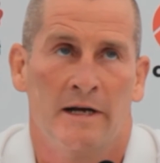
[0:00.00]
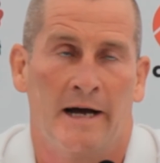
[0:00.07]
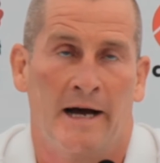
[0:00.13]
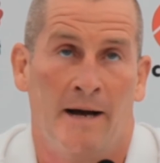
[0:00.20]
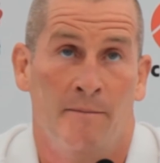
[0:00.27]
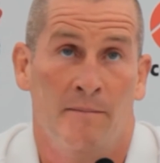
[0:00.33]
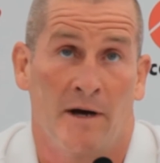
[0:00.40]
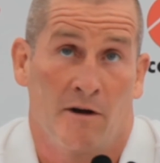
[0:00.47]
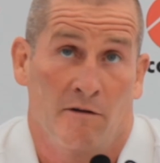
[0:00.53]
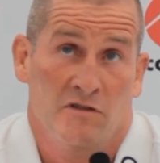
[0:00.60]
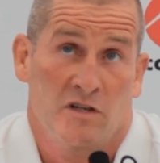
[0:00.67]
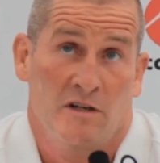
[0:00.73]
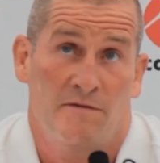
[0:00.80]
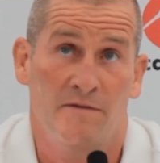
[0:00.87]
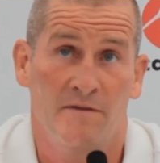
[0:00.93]
and
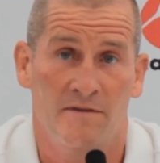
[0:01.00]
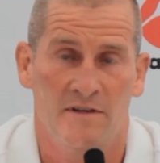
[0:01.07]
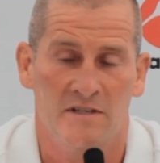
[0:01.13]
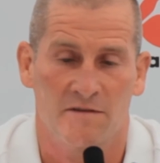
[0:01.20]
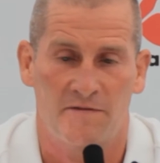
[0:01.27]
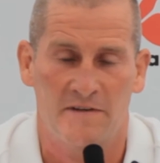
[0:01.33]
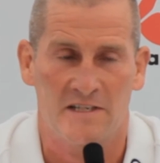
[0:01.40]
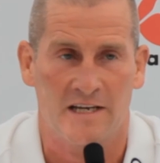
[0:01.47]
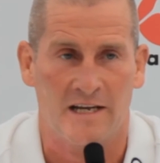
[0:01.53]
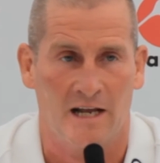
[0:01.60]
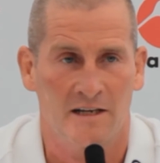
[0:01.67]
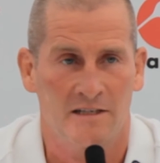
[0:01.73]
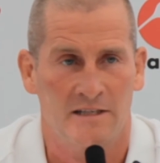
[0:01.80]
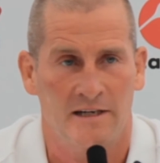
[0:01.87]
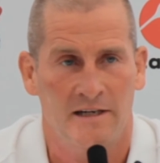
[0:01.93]
obviously there's a
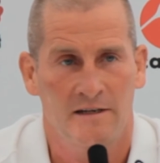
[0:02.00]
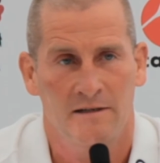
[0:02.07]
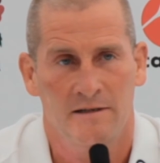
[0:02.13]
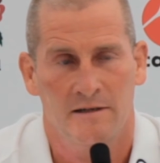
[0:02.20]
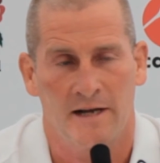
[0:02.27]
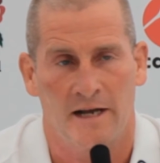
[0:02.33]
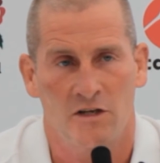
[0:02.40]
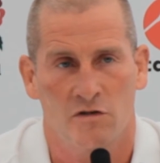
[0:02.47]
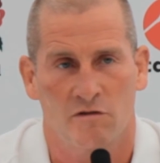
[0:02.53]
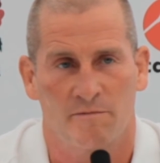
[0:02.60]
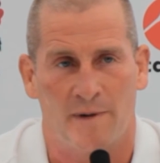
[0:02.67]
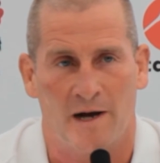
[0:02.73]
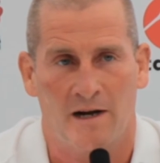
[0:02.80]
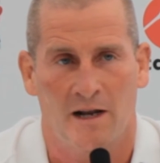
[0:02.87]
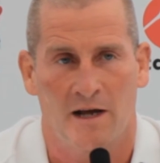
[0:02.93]
physicality nature
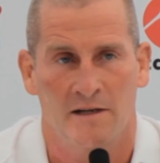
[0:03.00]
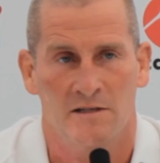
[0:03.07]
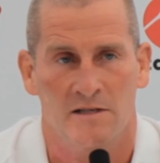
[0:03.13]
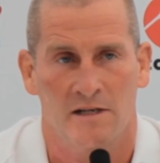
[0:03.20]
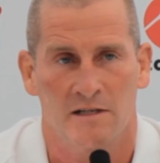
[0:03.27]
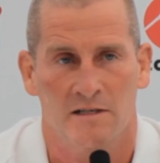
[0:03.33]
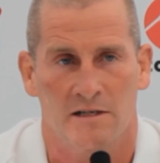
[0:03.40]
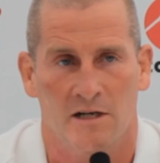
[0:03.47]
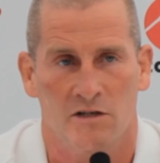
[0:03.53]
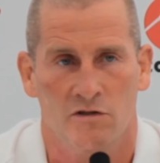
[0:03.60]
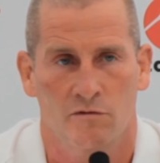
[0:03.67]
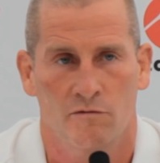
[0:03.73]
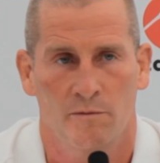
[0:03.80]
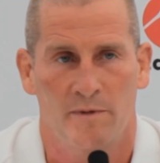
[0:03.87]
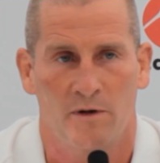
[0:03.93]
of back lines in
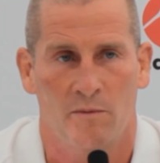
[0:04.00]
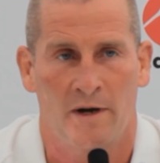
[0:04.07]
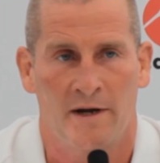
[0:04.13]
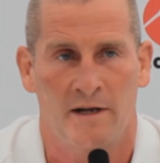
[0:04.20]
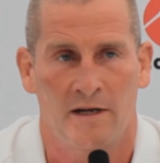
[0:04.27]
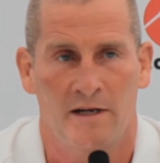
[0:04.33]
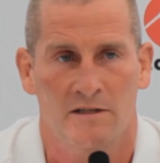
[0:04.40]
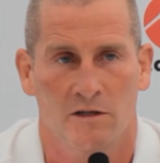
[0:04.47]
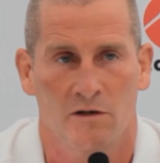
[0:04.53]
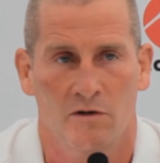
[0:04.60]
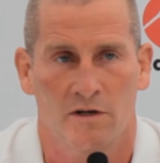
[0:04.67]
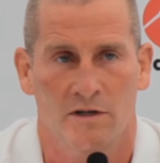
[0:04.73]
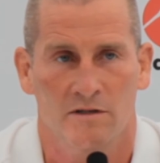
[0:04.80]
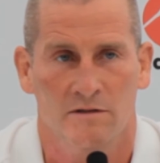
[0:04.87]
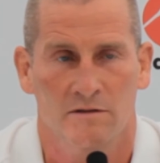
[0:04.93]
international rugby where you need to
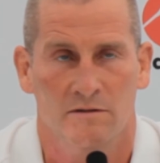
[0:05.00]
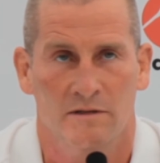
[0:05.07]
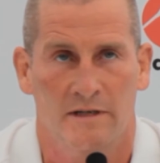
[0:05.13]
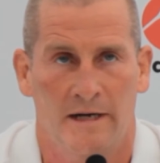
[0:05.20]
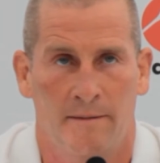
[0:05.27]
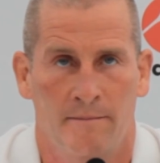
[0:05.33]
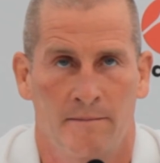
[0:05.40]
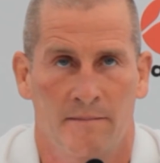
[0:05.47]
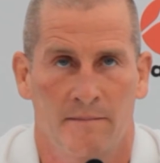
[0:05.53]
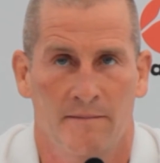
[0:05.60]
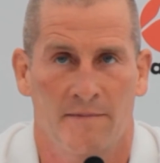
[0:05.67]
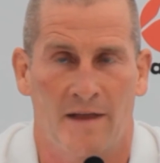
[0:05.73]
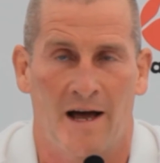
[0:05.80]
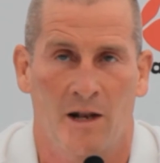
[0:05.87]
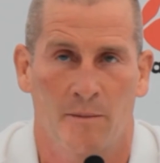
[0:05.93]
look at
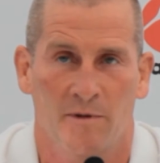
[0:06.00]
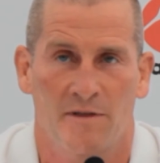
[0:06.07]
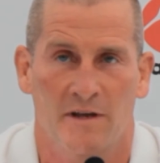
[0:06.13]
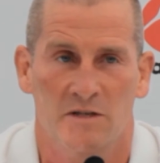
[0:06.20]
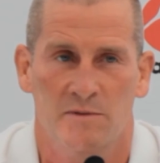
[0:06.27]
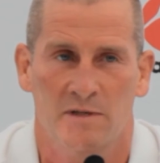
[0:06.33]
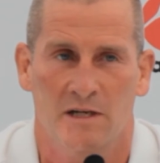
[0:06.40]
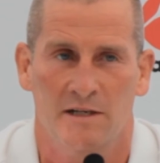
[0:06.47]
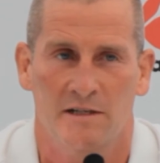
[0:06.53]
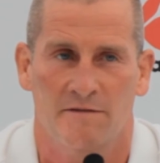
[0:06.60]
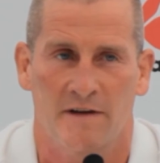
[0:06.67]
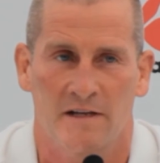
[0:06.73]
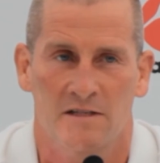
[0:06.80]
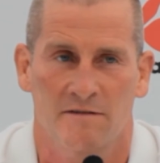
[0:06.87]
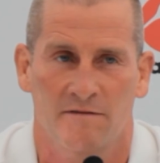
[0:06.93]
that element of things, particularly
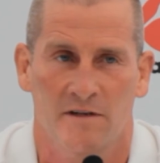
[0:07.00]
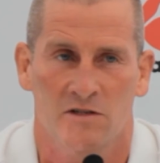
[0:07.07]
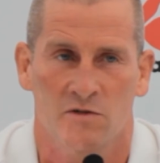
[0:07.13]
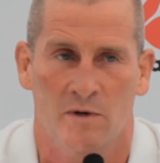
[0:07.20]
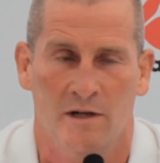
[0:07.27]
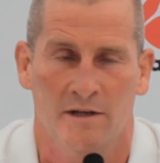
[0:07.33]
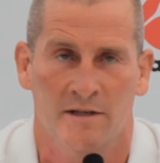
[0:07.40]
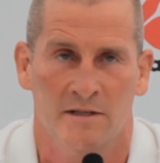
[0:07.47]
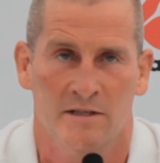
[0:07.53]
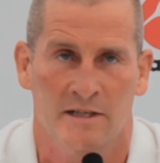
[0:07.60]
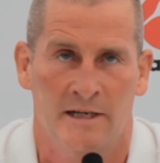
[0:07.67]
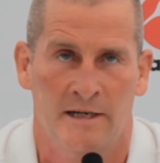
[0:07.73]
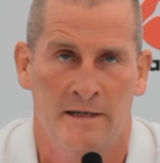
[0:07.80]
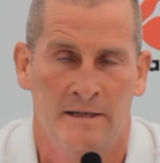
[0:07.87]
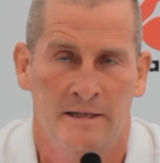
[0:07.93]
defensively as well. And,
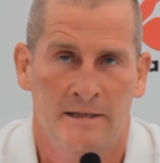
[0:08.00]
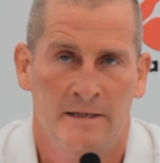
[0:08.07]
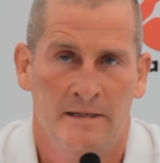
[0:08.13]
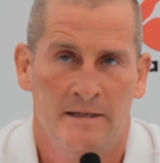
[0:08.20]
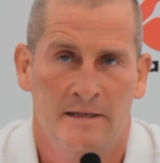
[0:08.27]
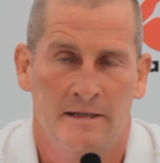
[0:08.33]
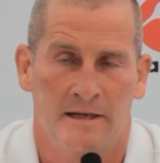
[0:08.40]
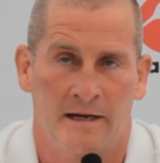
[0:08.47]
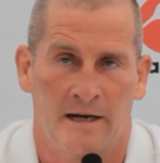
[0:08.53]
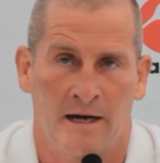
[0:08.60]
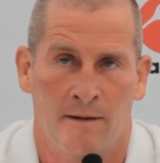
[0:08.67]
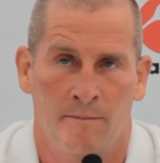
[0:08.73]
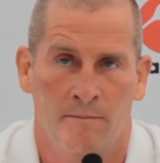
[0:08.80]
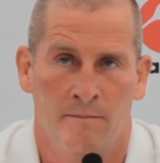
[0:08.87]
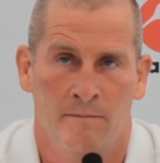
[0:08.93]

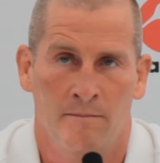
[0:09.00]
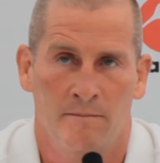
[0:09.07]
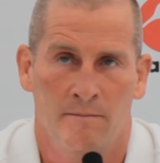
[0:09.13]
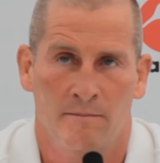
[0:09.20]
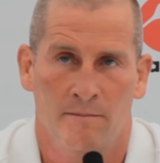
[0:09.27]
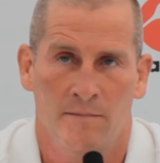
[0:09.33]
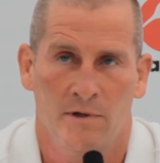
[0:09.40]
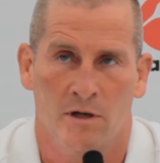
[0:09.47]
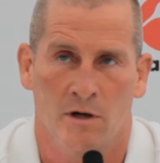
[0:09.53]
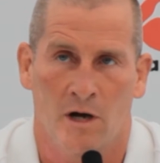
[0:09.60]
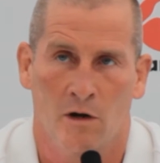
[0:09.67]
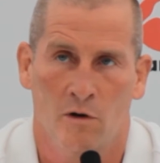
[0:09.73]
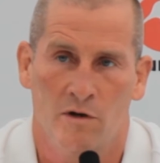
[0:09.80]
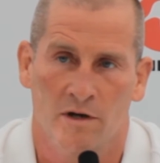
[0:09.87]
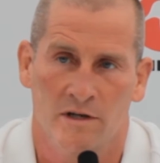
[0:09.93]
you know,
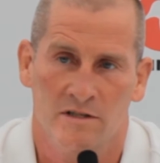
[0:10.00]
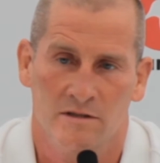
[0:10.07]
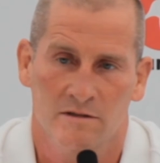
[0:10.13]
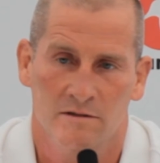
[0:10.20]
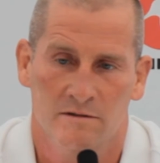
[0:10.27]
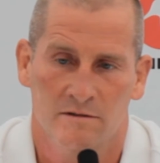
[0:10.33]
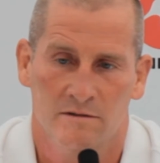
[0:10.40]
I look at,